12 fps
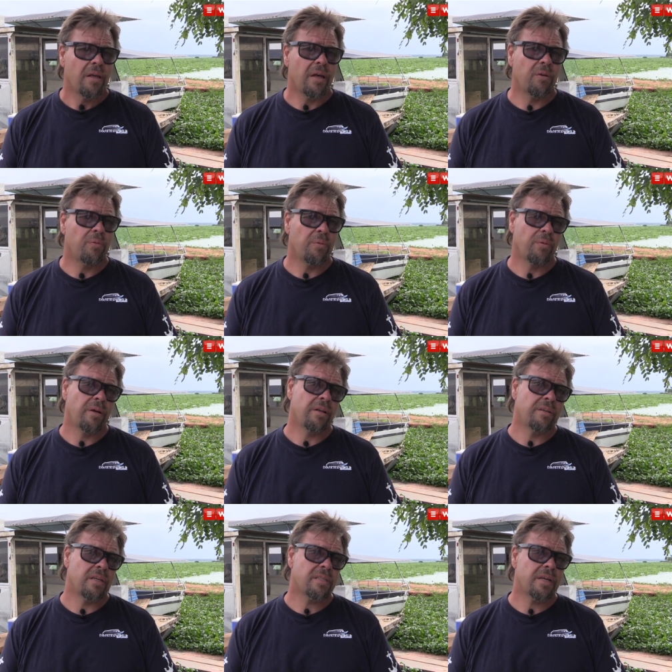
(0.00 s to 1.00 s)
And in
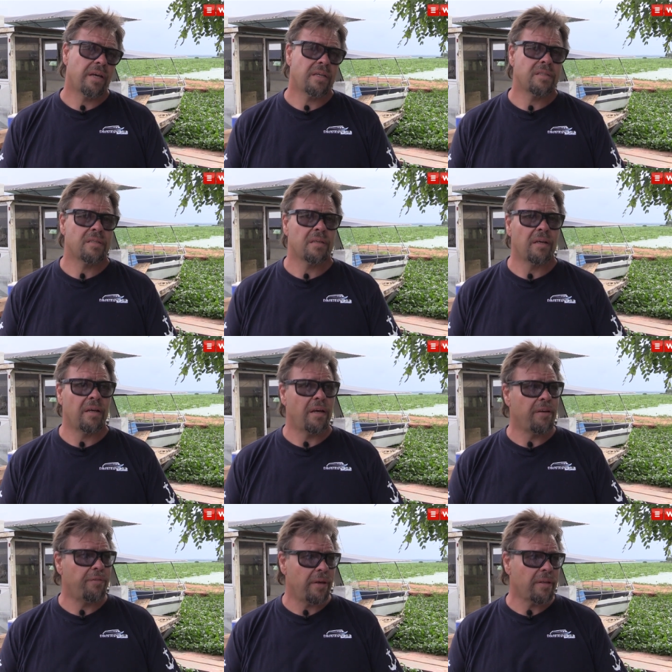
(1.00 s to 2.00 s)
this case, uh,
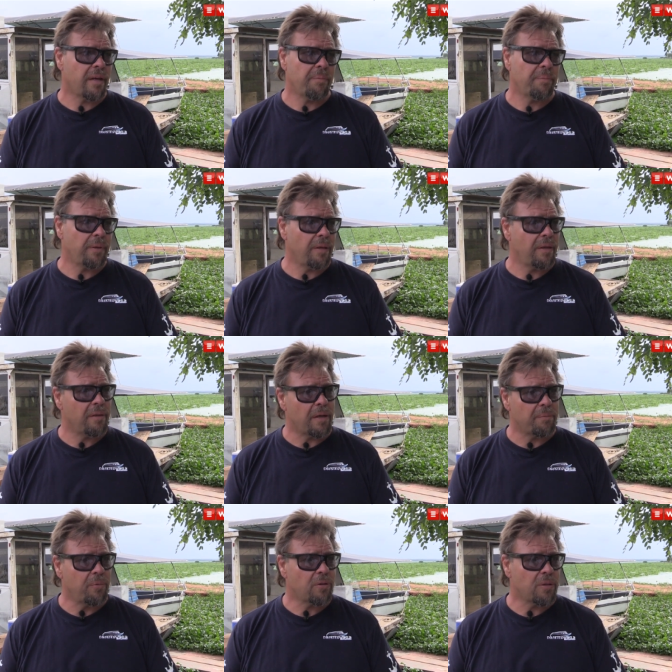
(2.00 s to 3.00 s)
event company
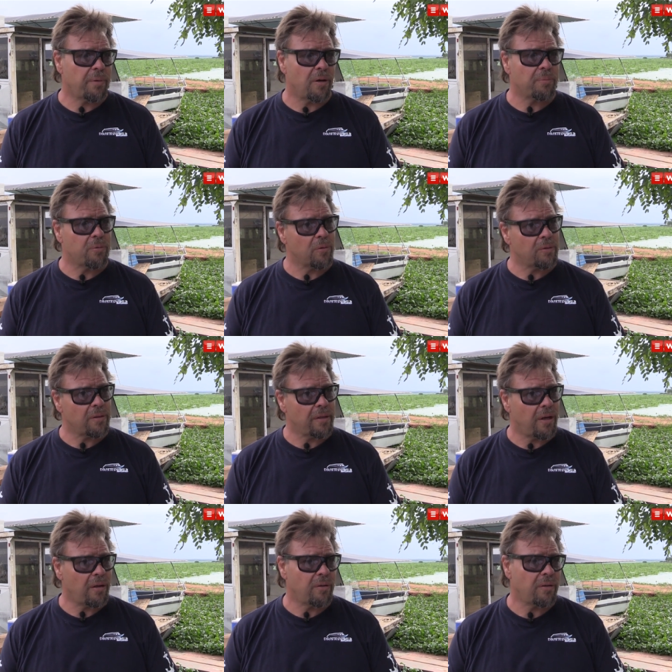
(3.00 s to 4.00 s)
that booked the boat brought in
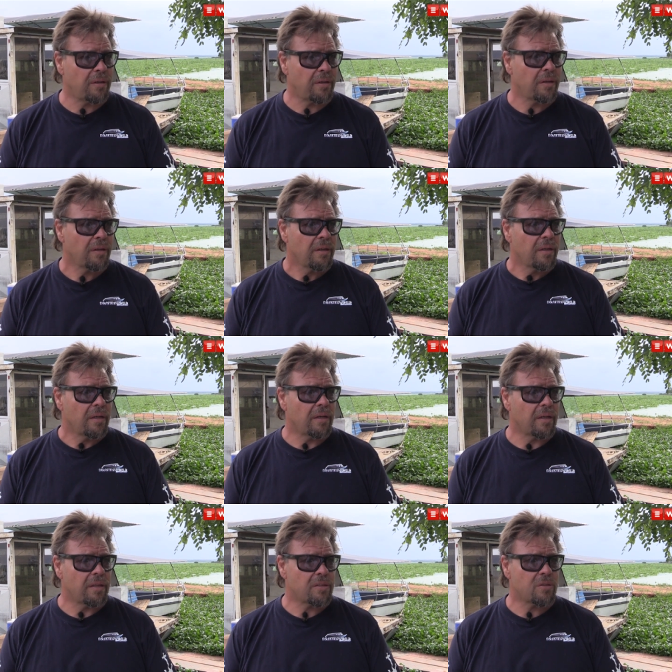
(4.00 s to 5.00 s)
their own
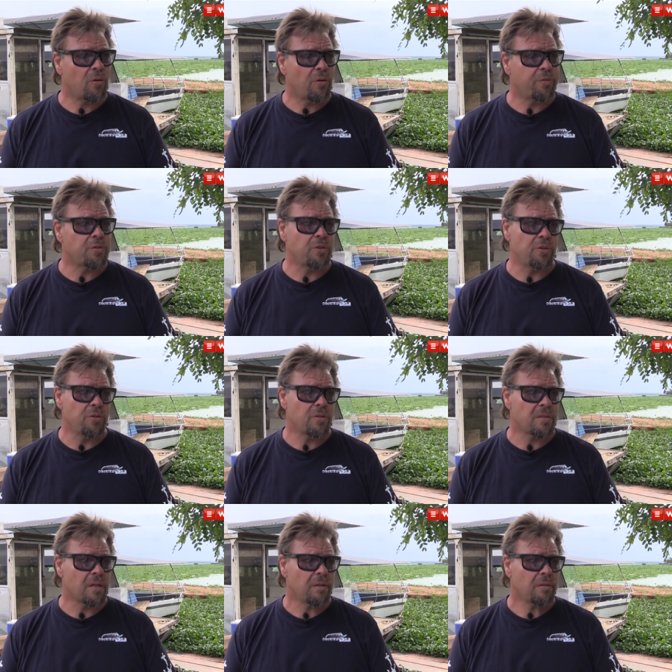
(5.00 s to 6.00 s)
uh, staff to do
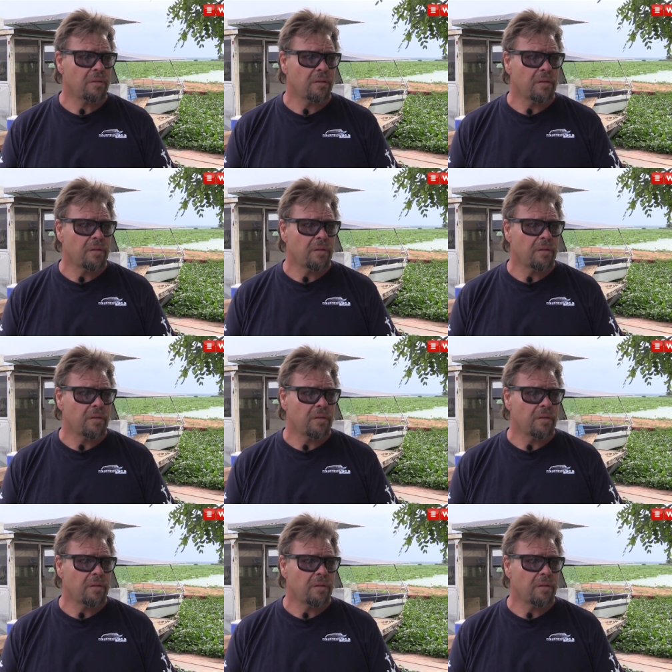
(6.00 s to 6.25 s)
so.